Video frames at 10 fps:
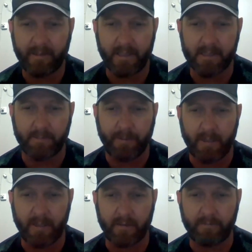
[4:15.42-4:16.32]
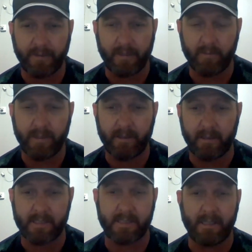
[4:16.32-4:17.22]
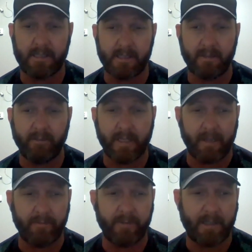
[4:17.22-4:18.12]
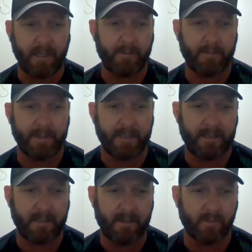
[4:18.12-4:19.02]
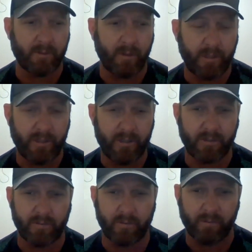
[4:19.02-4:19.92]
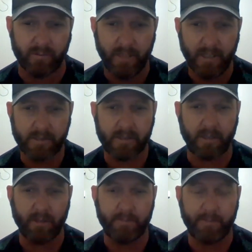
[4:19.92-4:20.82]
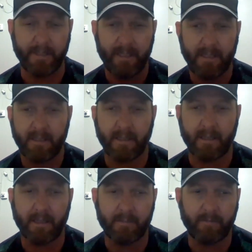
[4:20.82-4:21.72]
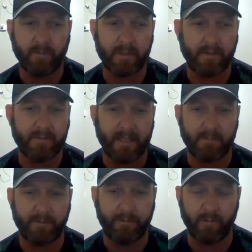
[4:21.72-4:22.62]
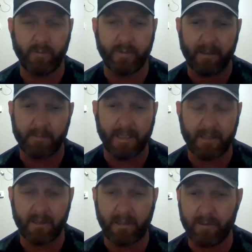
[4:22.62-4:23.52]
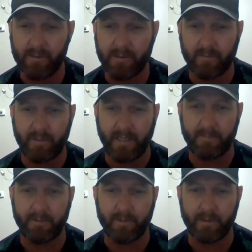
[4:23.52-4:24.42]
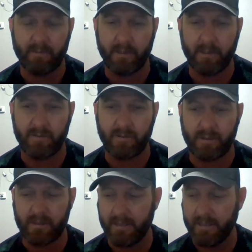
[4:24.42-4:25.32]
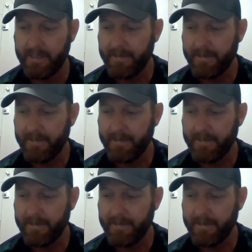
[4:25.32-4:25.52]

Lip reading: There's a part of, I want to assess their recovery capabilities or knowledge or scope of what they've done before, and that might include rehab or injuries.